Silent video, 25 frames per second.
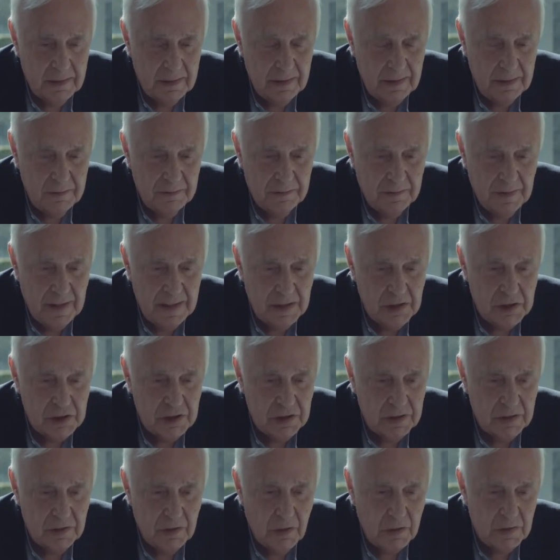
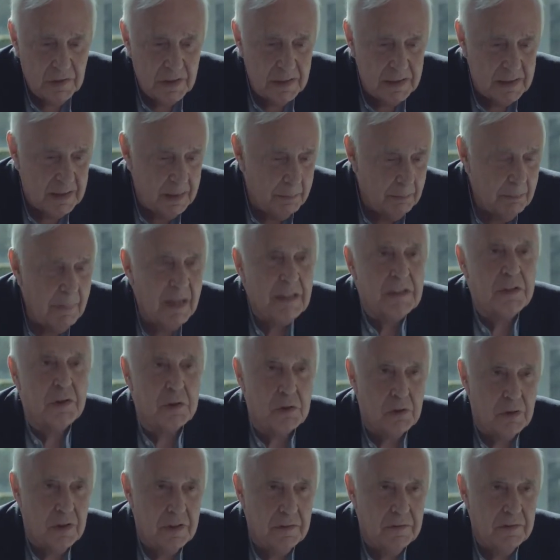inflation not as a
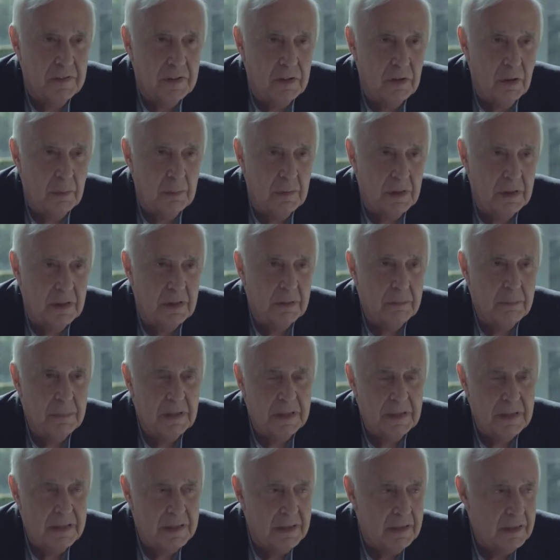monetary phenomenon,
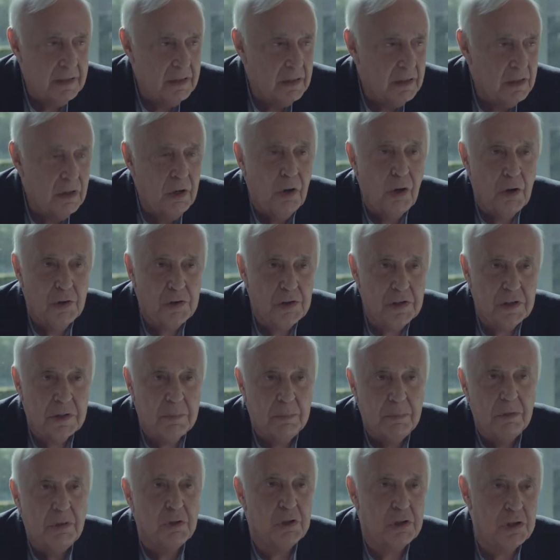but as a
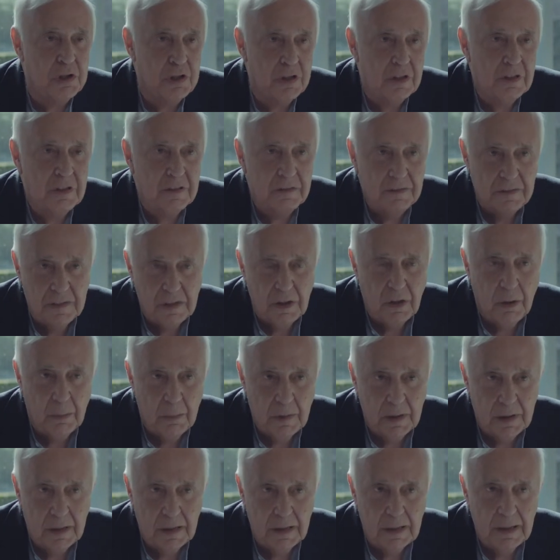cost-push
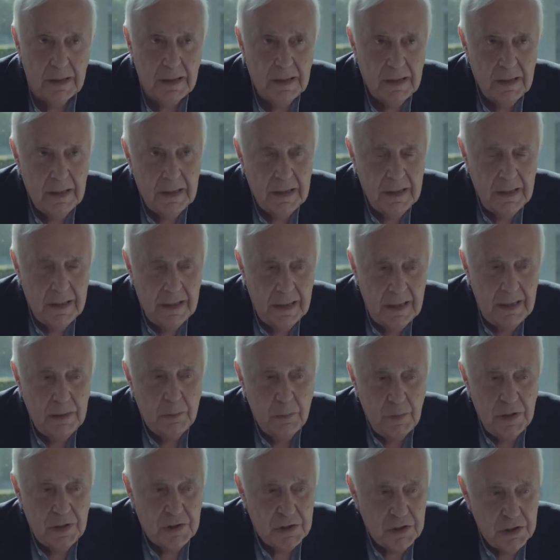phenomenon, in
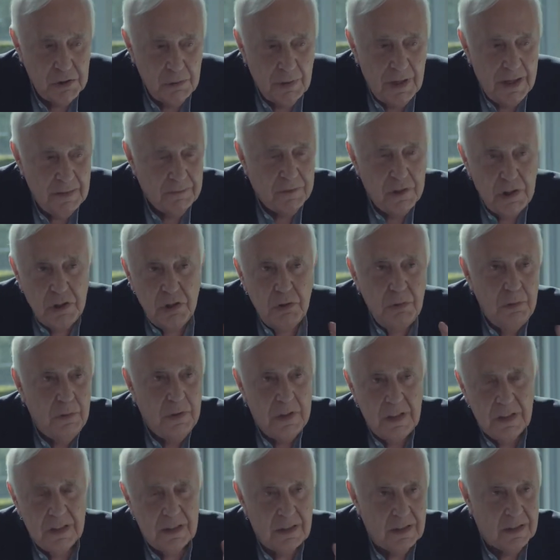which you have
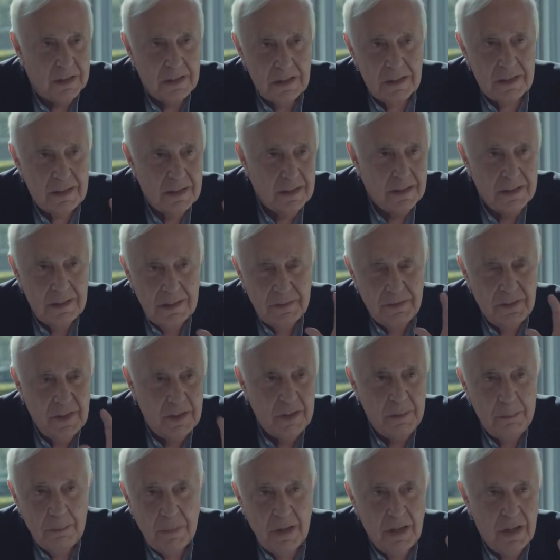unions,
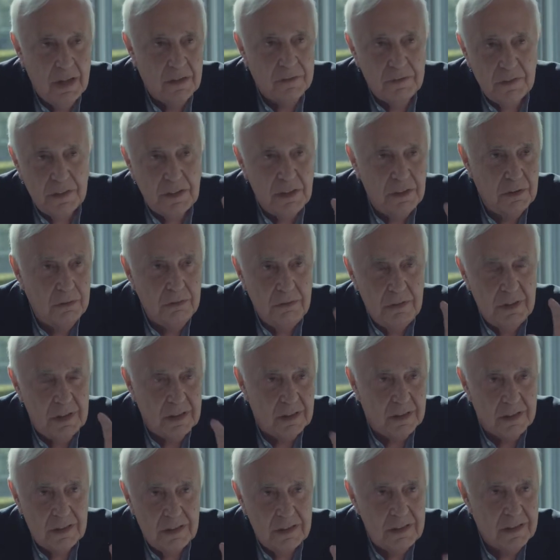very powerful
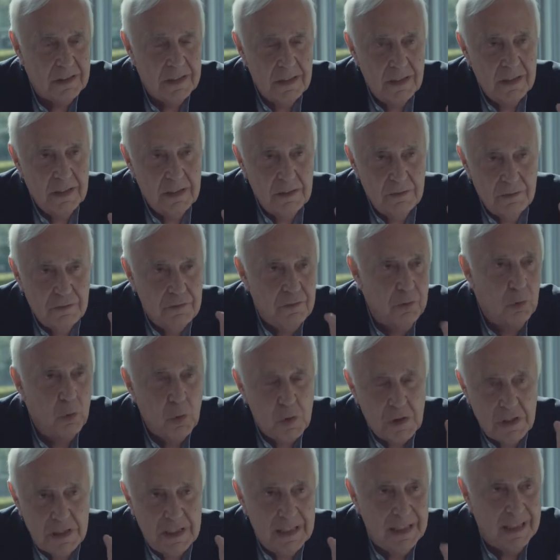unions,
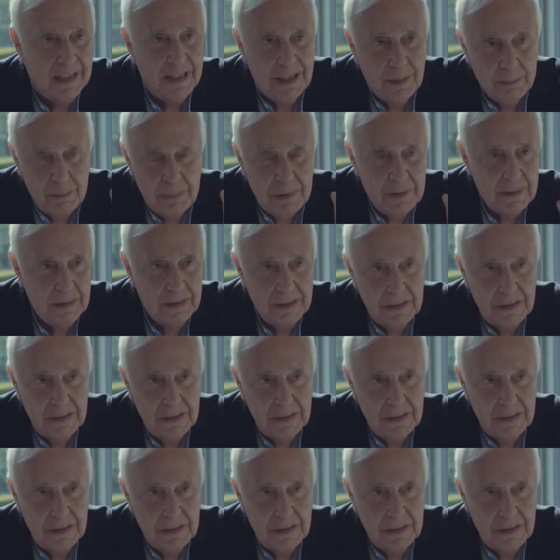forcing up